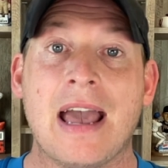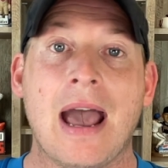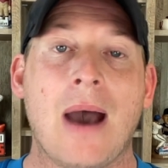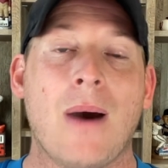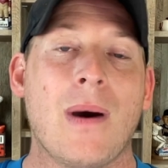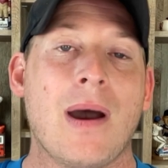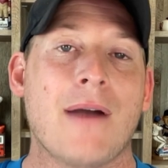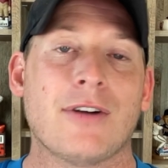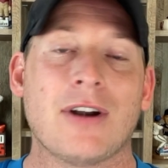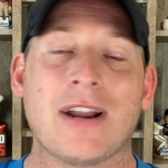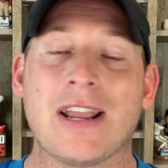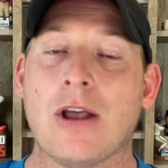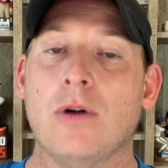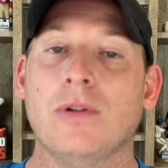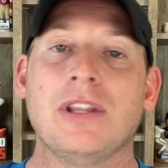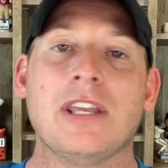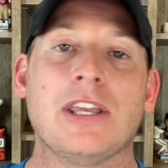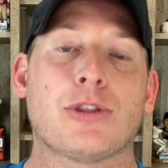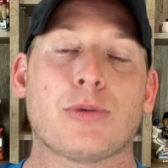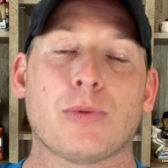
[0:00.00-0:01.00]
However, he
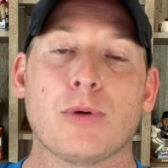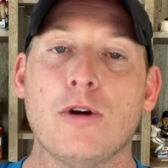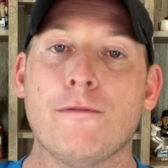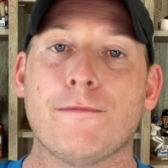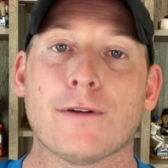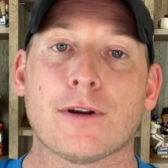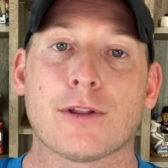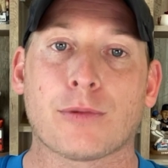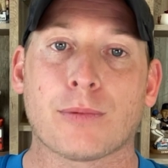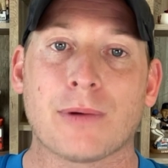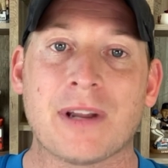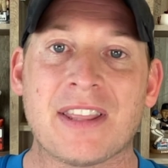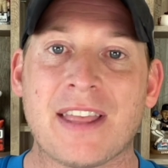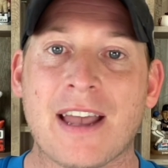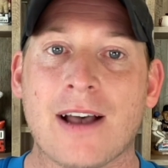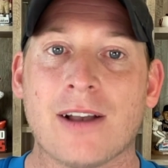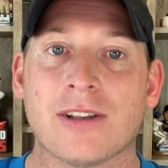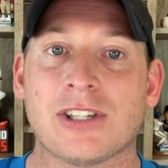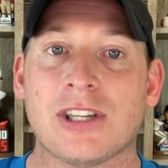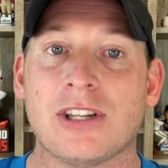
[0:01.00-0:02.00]
only threw for
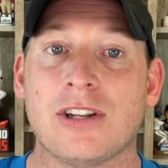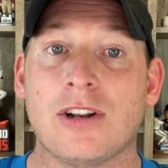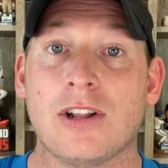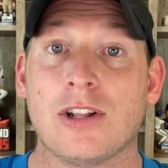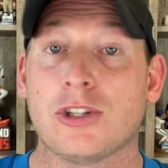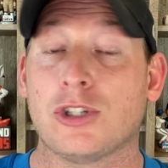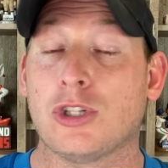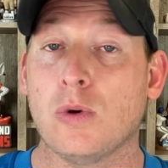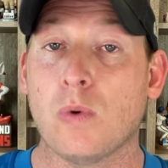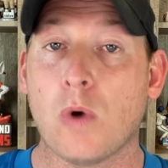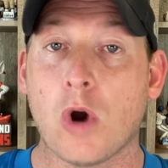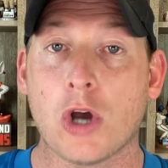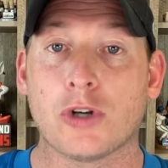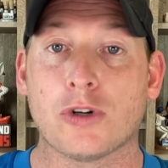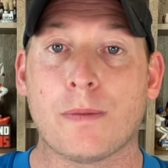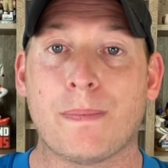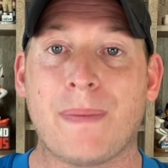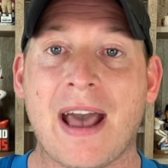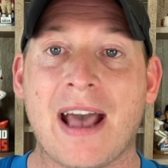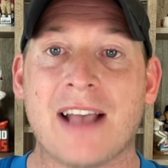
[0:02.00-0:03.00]

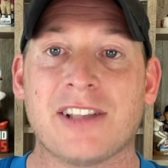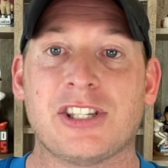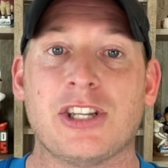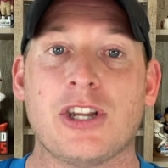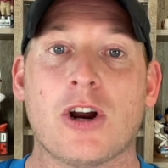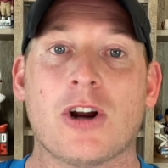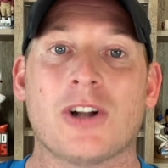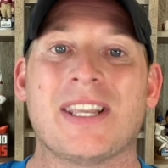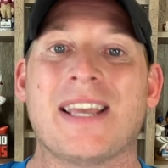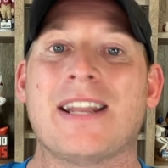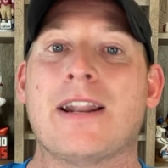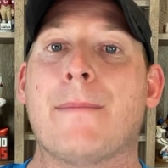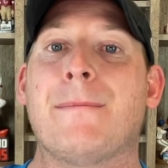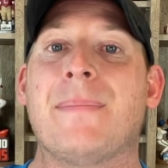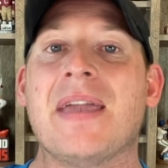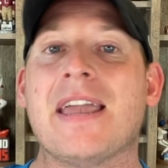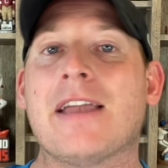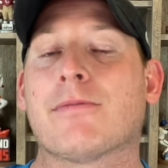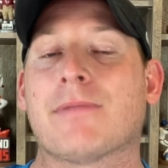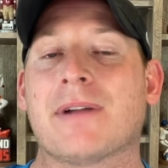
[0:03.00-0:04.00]
3,200 passing yards, and a
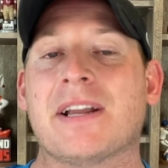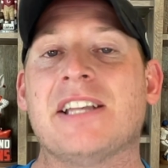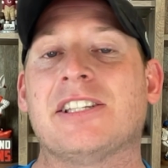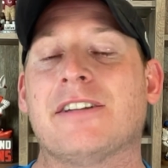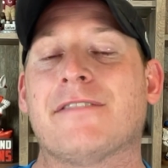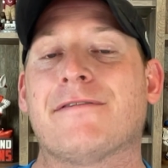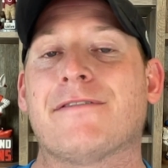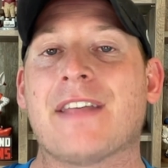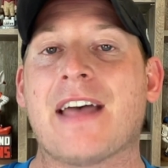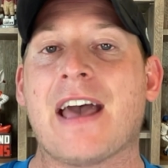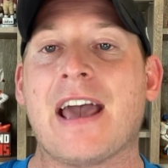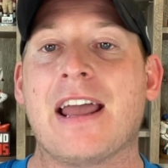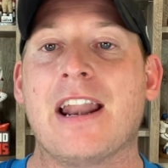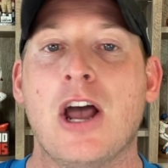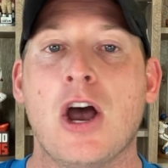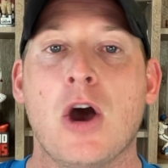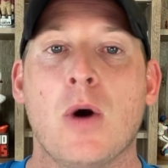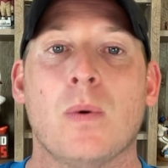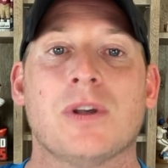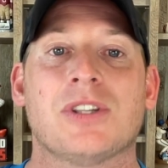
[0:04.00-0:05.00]
big reason for
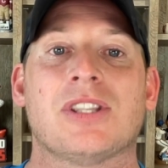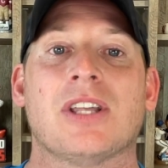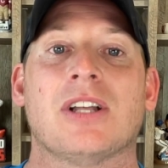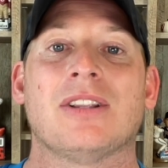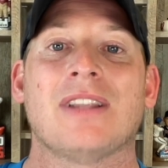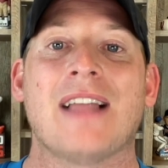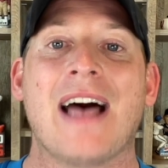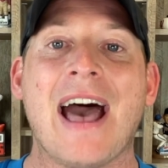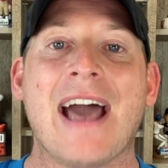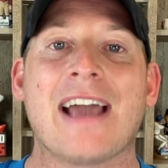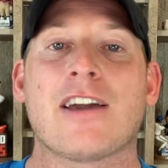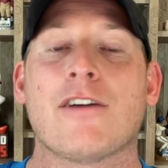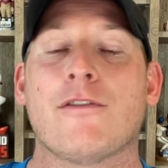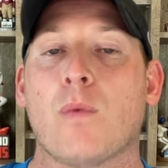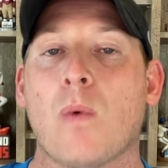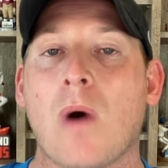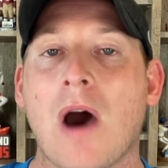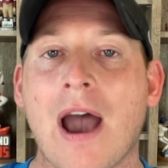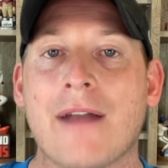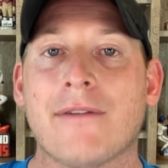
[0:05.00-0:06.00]
that was the lack
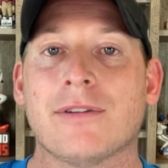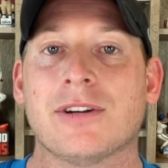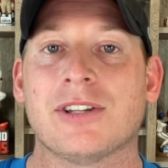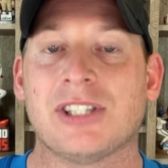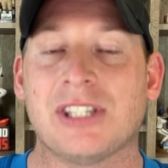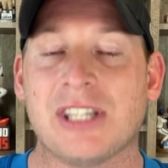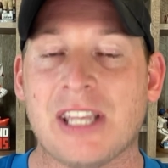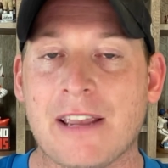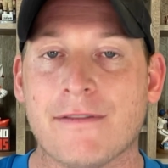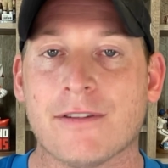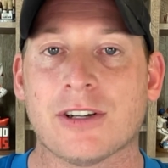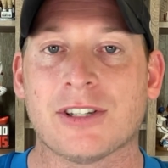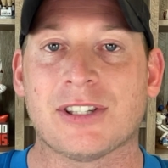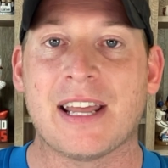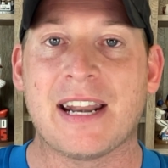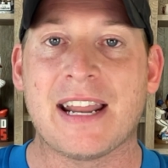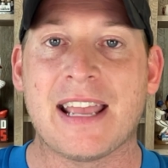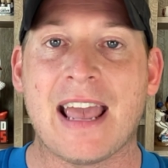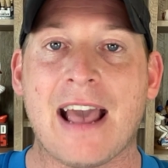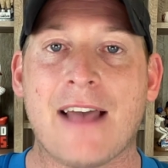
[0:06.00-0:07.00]
of wide receivers
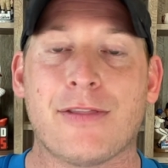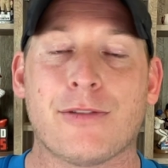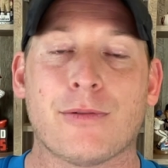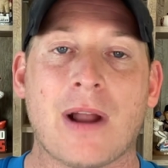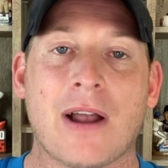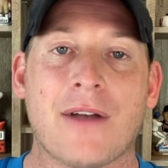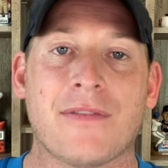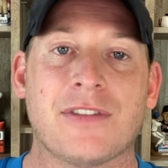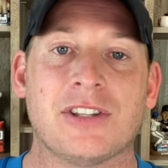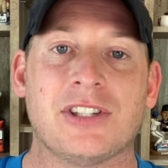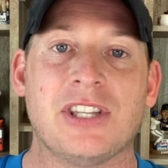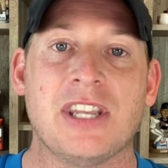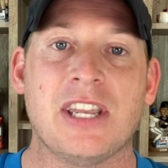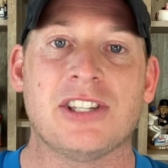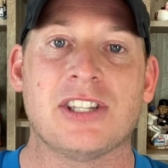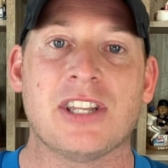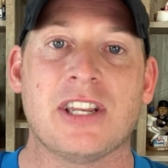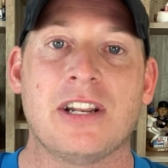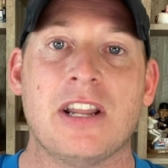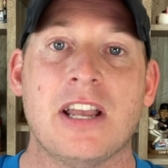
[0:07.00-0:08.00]
that he had throughout the
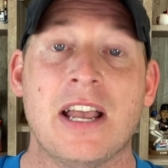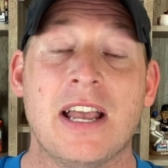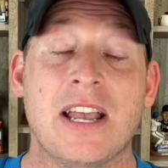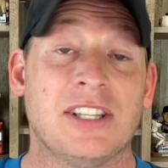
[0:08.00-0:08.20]
season.